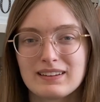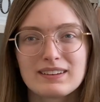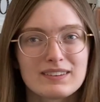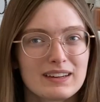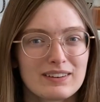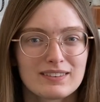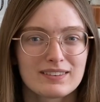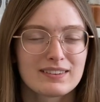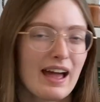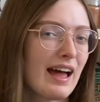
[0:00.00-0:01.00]
like her
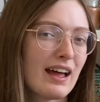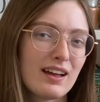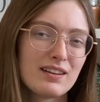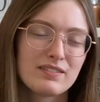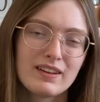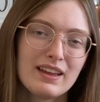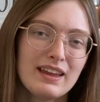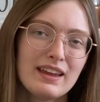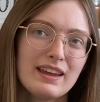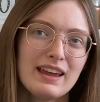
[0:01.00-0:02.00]
characters have.
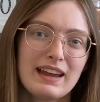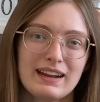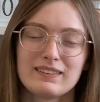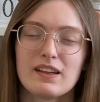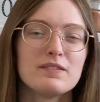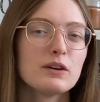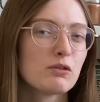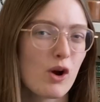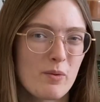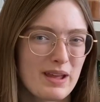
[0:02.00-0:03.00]
And I love the
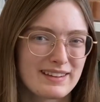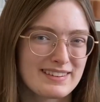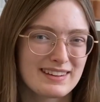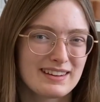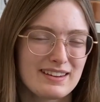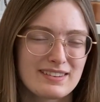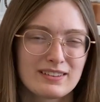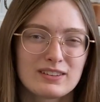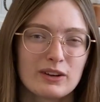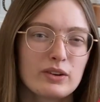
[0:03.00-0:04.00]
romances. They're
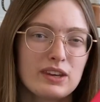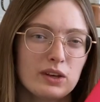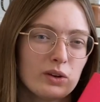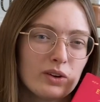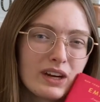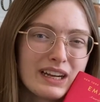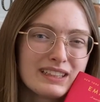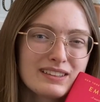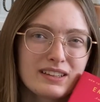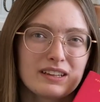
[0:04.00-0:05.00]
so cute, and I
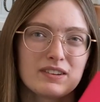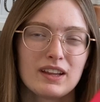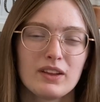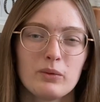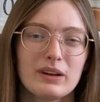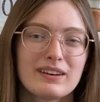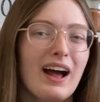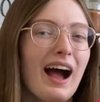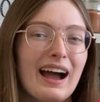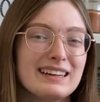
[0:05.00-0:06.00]
just love all the weird
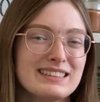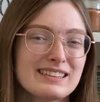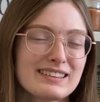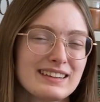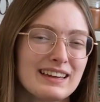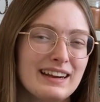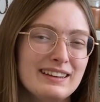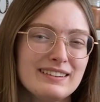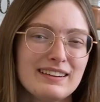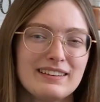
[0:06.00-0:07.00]
hijinks they get
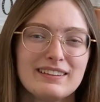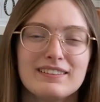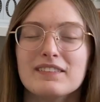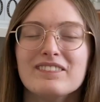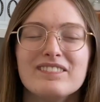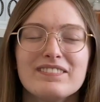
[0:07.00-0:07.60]
into.